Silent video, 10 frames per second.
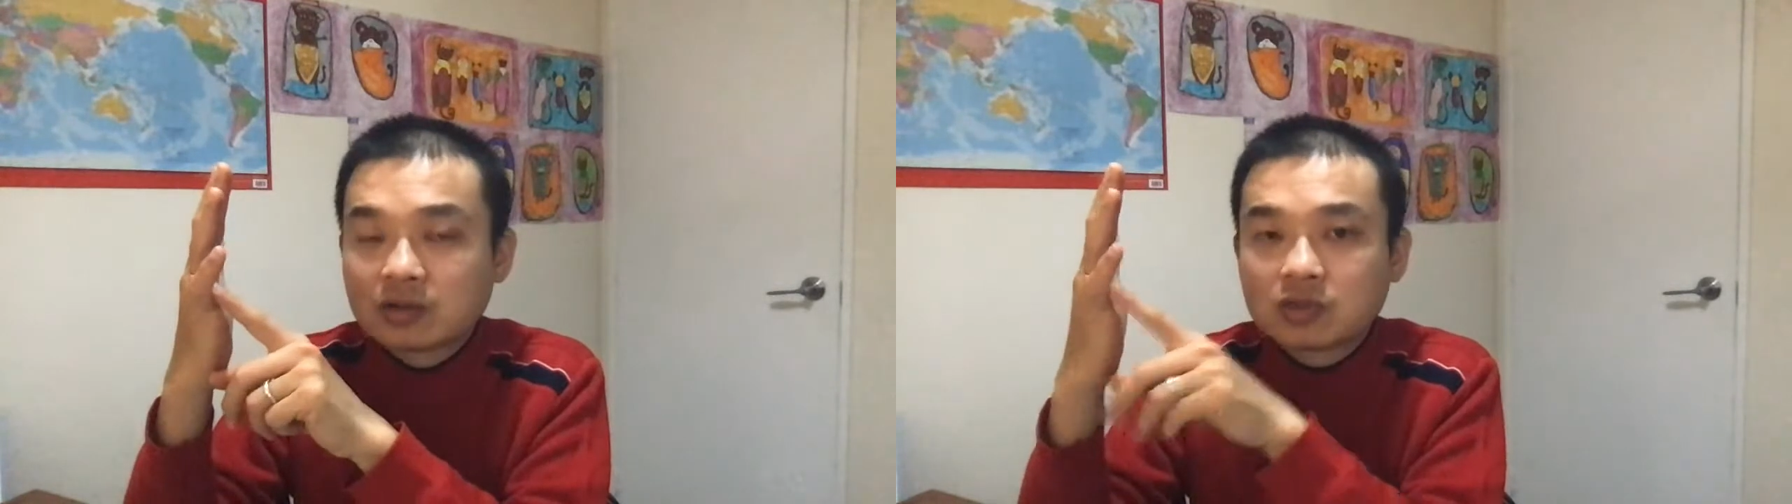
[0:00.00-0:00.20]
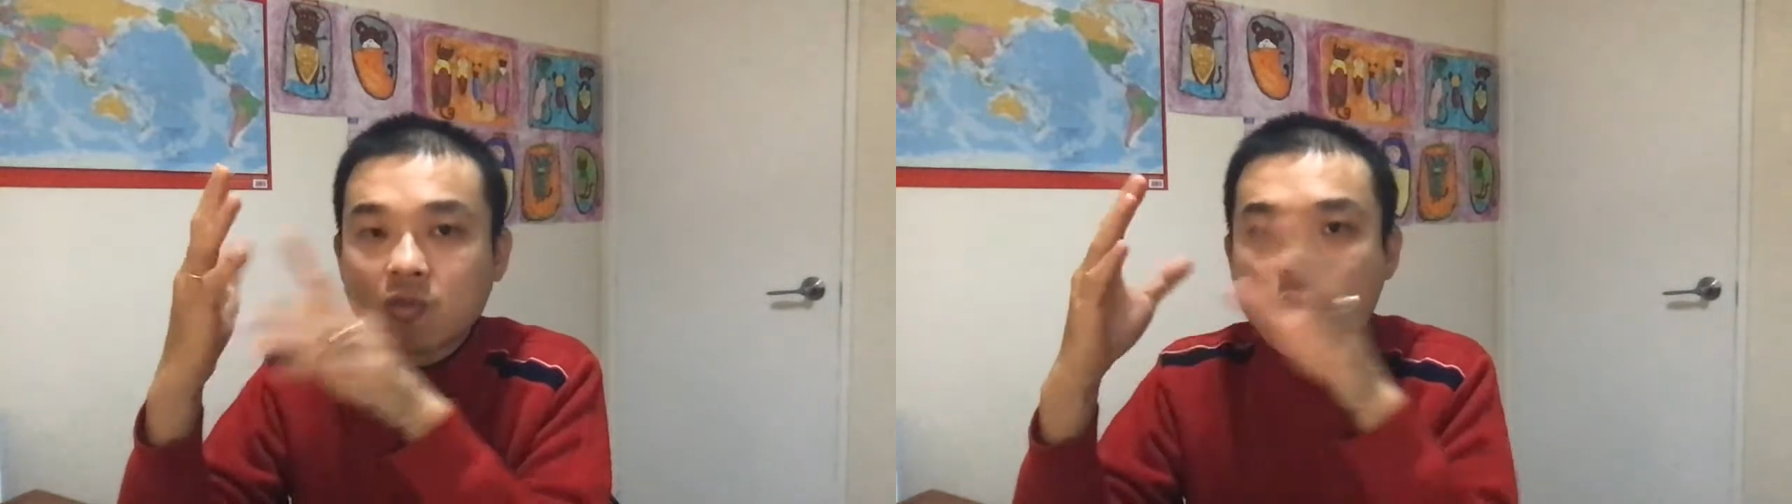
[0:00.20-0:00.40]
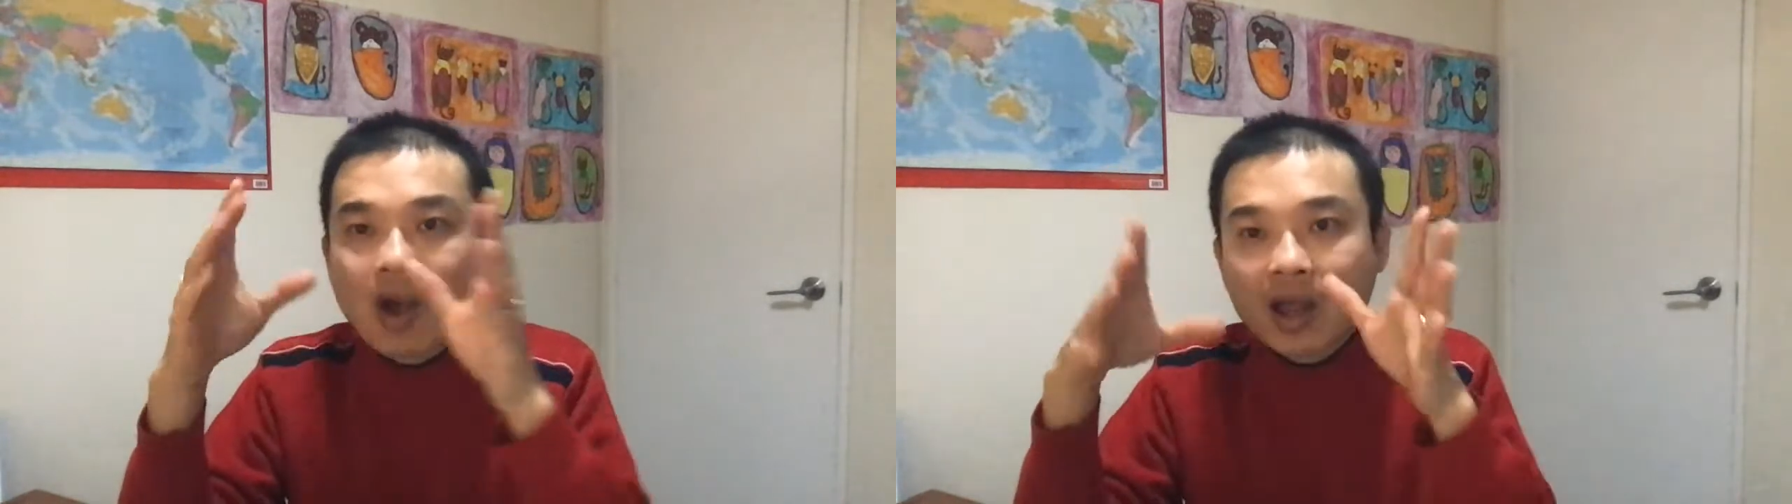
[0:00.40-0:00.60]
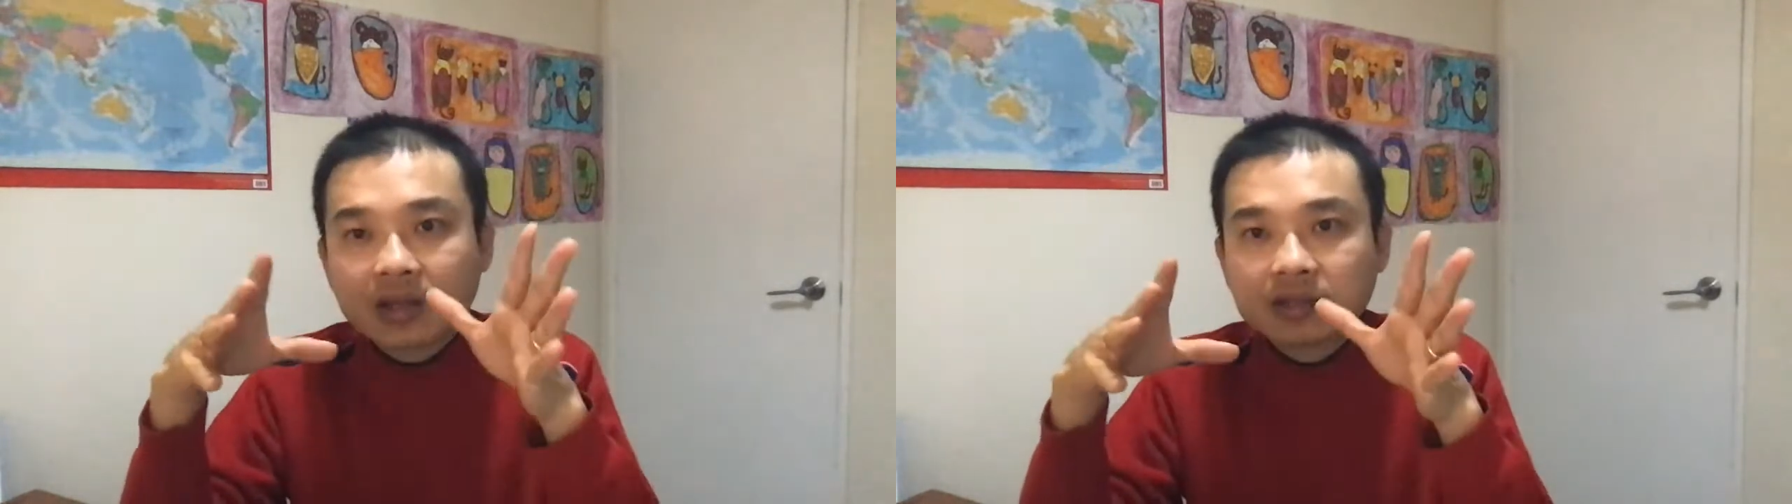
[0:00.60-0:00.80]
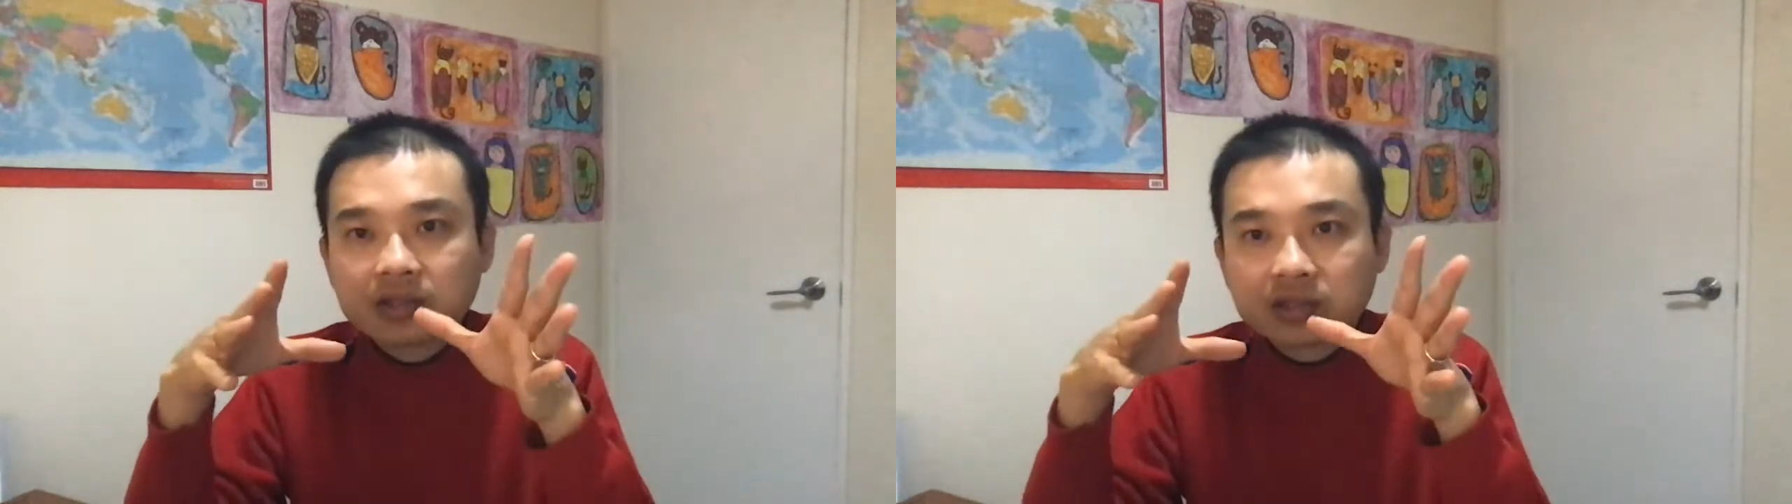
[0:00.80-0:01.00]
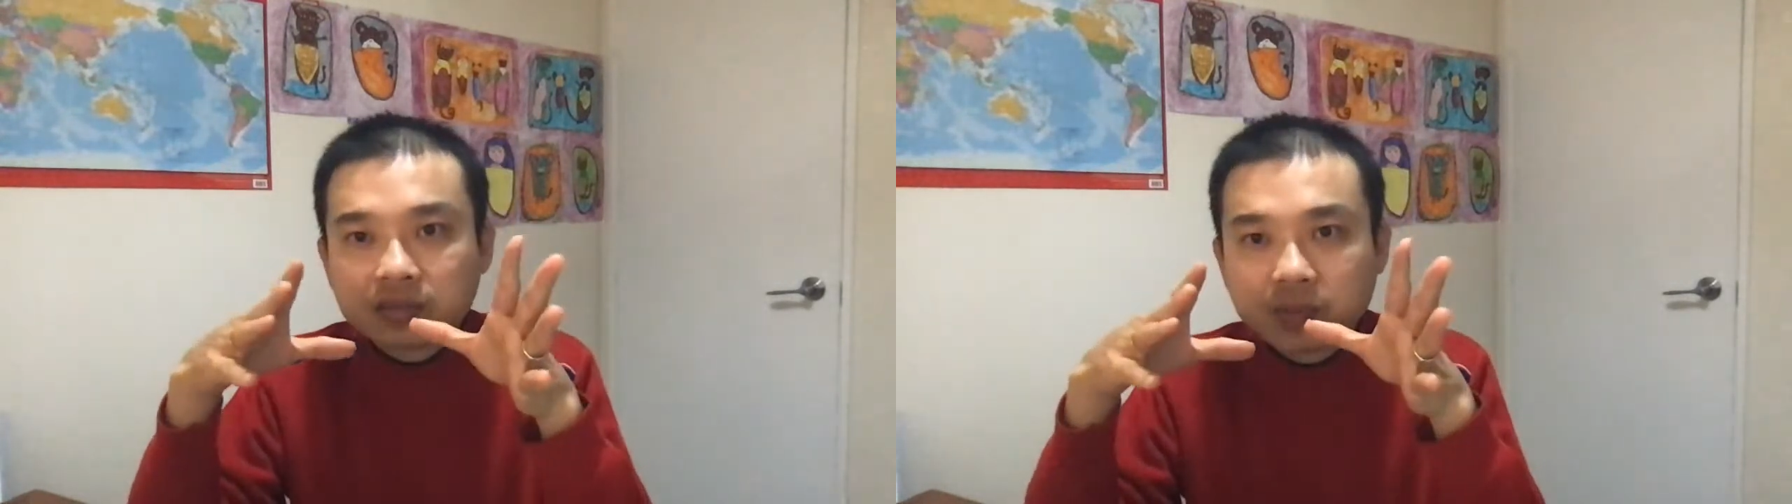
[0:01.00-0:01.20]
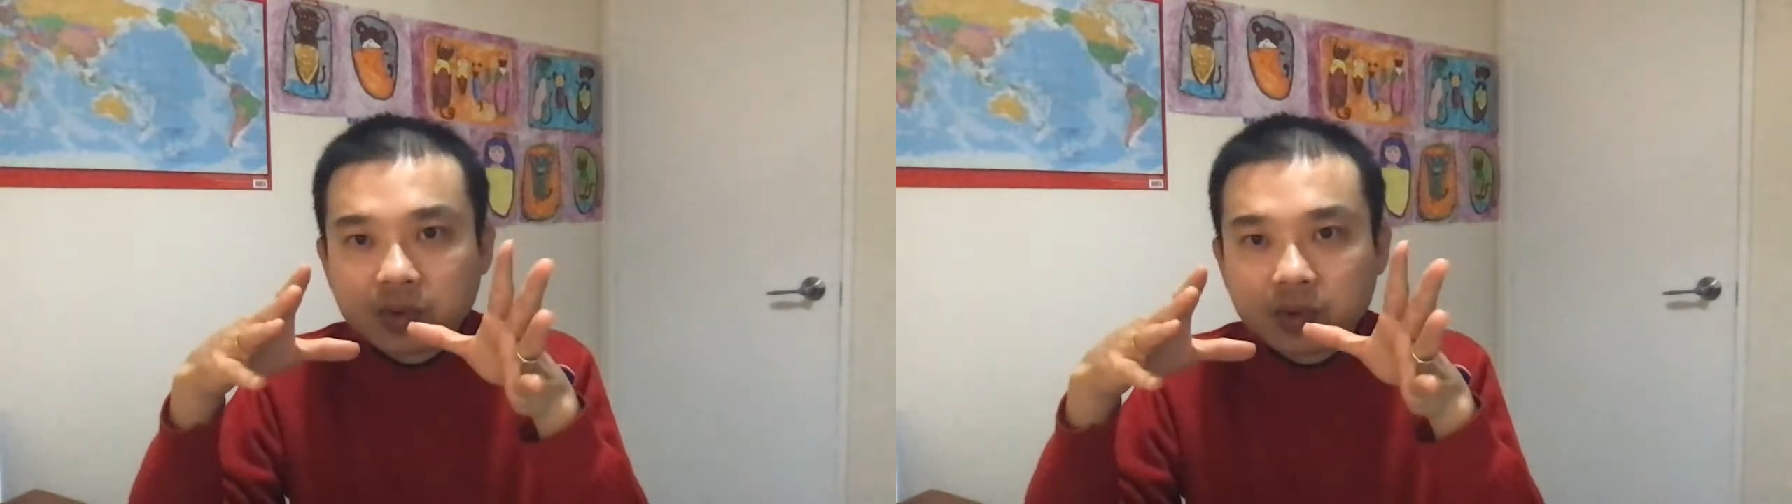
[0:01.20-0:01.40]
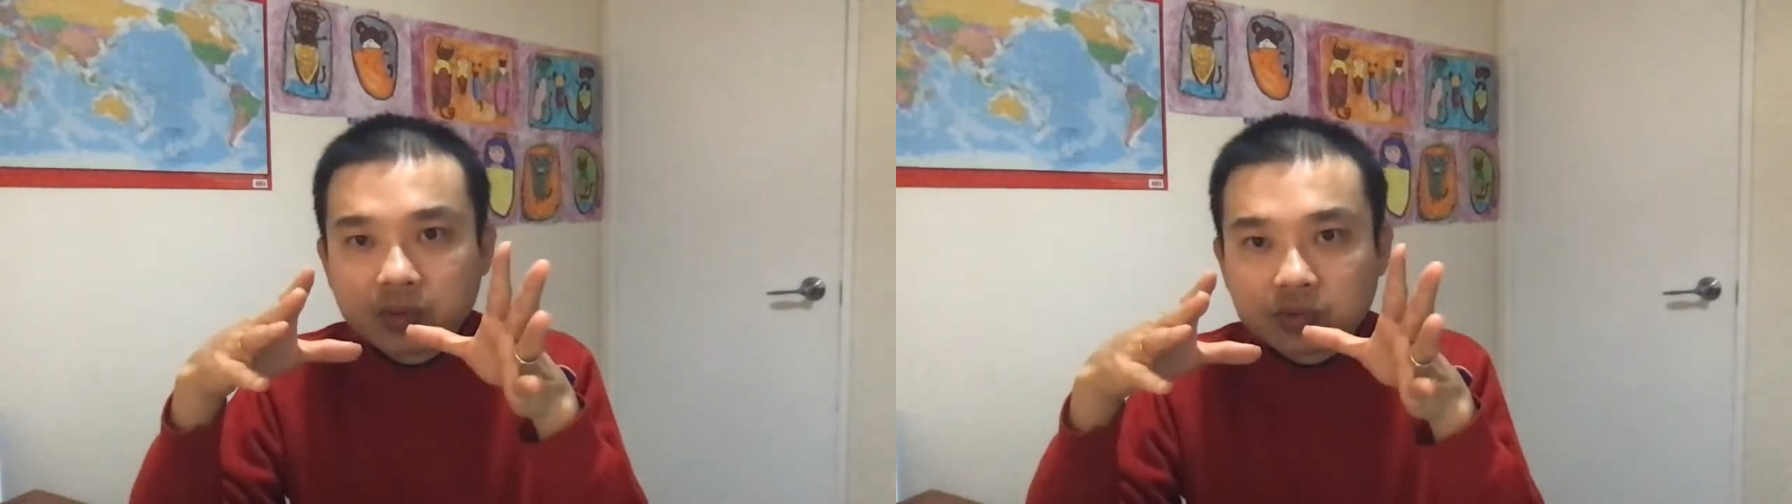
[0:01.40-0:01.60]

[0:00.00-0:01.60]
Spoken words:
So one simple